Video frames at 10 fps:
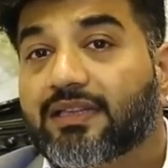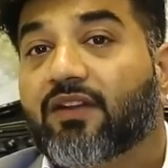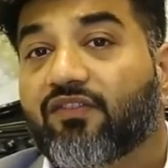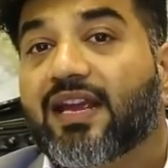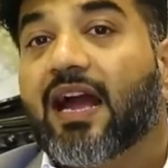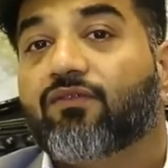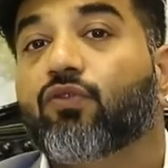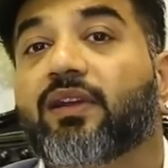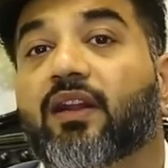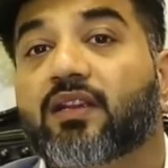that we have
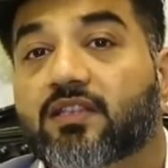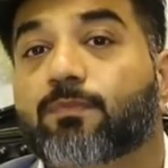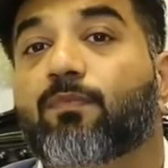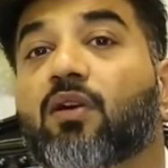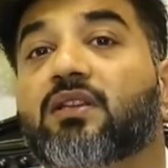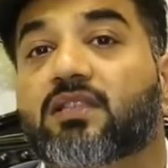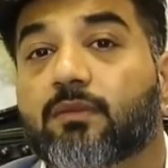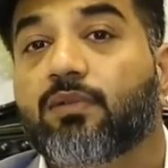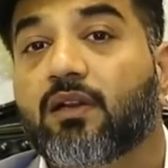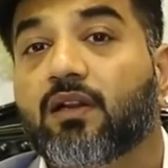to be
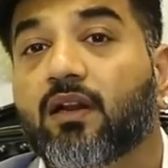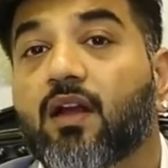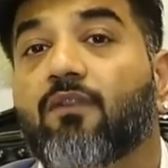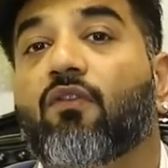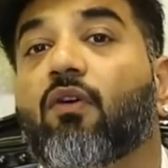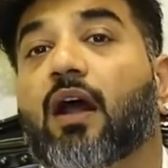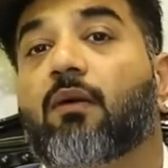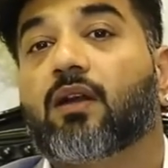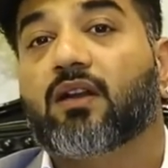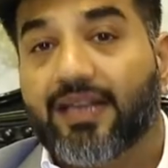responsible for
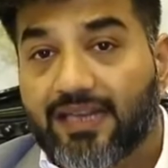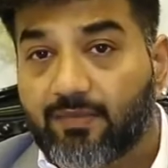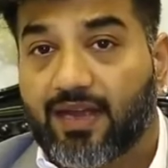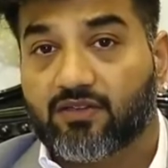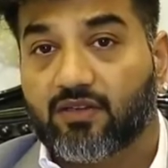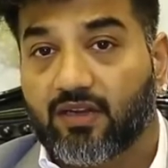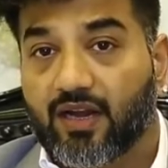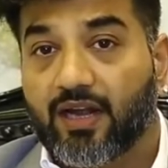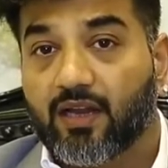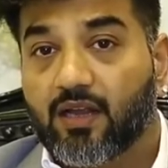our team actually,
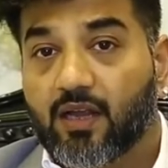right?